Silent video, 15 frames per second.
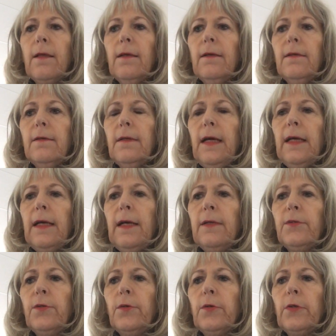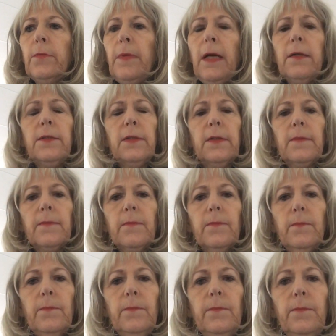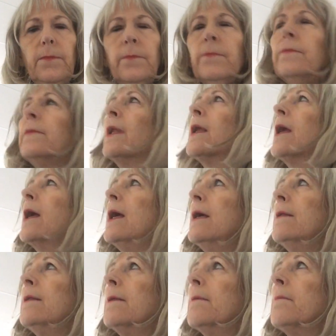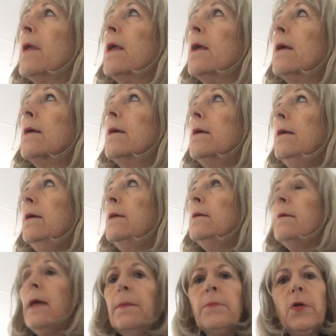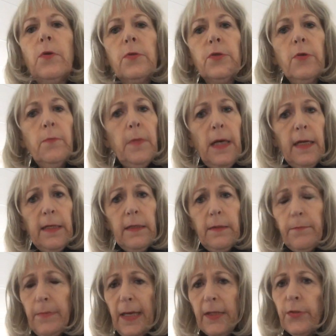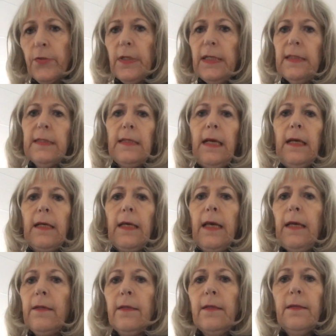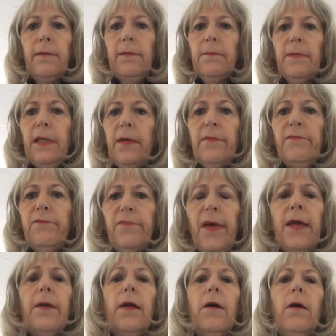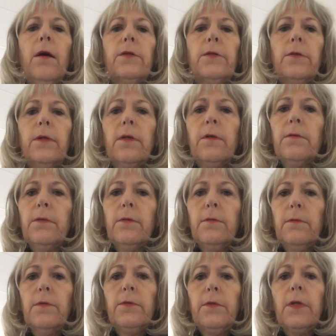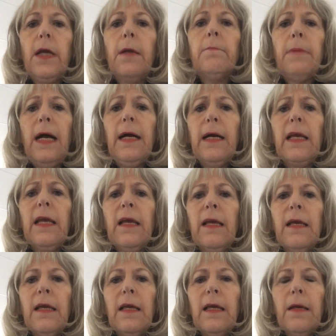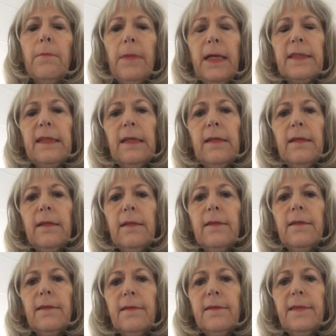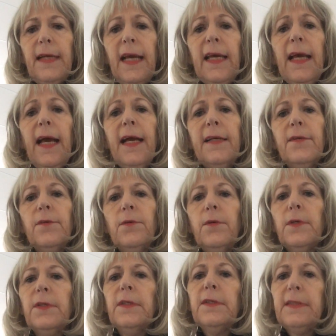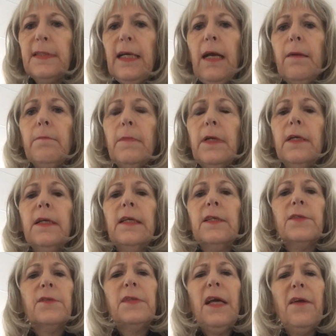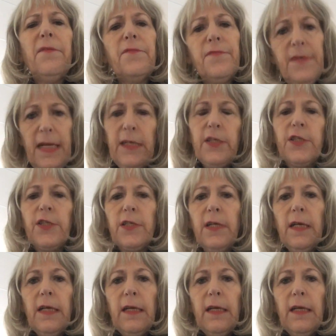I talked about, and I'm going to buy batteries. They're very hard to come by, but they had ordered some, so they're fresh.